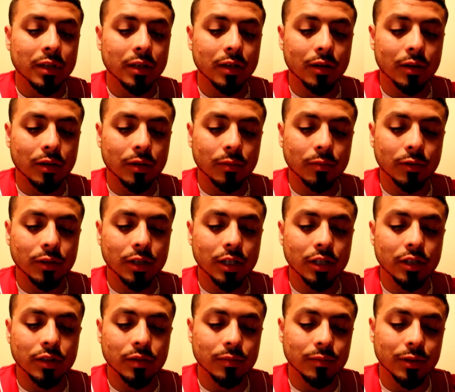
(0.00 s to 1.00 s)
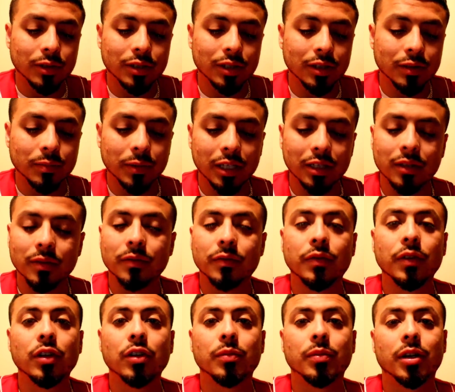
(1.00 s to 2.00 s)
We'll just make them
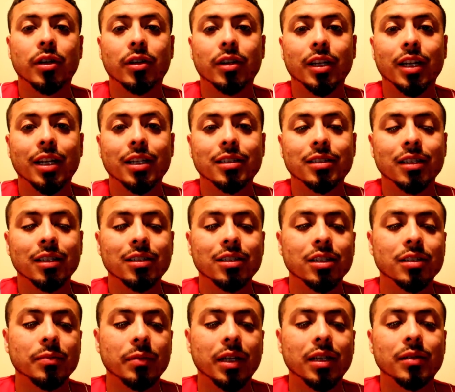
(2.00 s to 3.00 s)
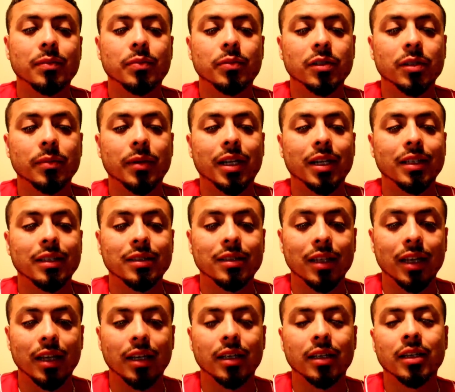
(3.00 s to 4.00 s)
feel better, guys. Let's just make somebody's
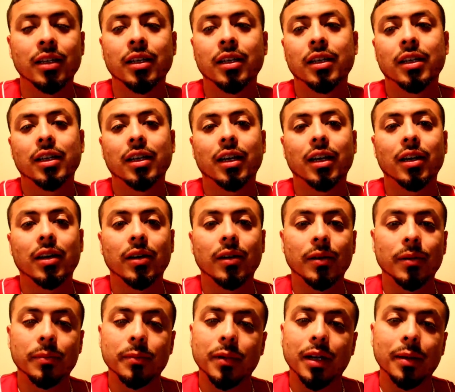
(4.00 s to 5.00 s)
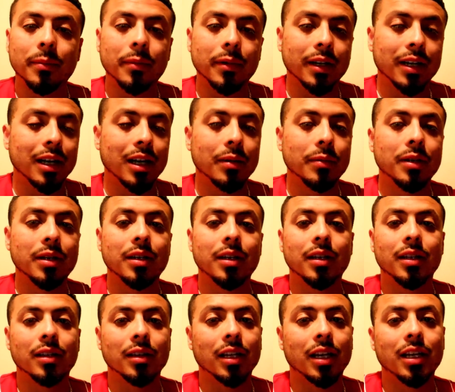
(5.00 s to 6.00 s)
day. I'm comment
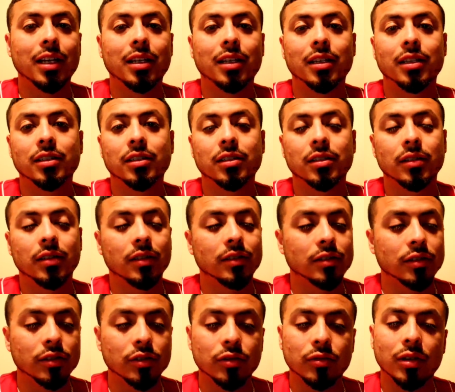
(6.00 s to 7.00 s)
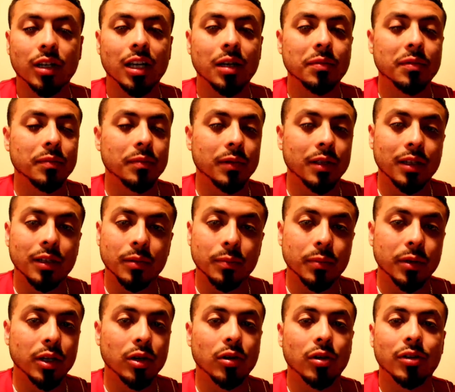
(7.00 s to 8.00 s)
and like and subscribe and hit a
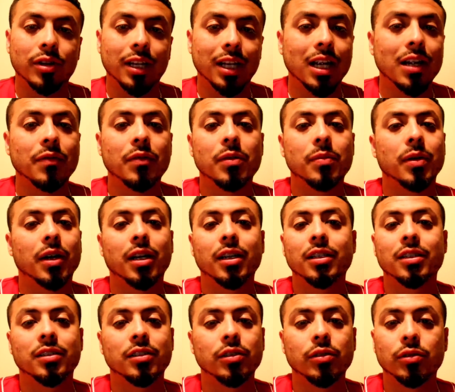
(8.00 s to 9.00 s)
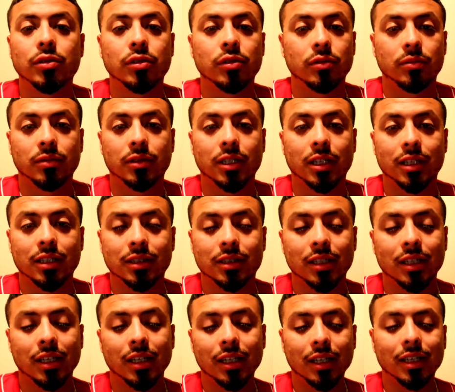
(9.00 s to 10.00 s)
bell on everybody's YouTube, guys.
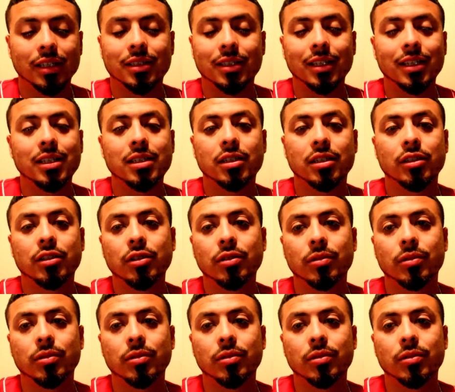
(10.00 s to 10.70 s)
It's easy to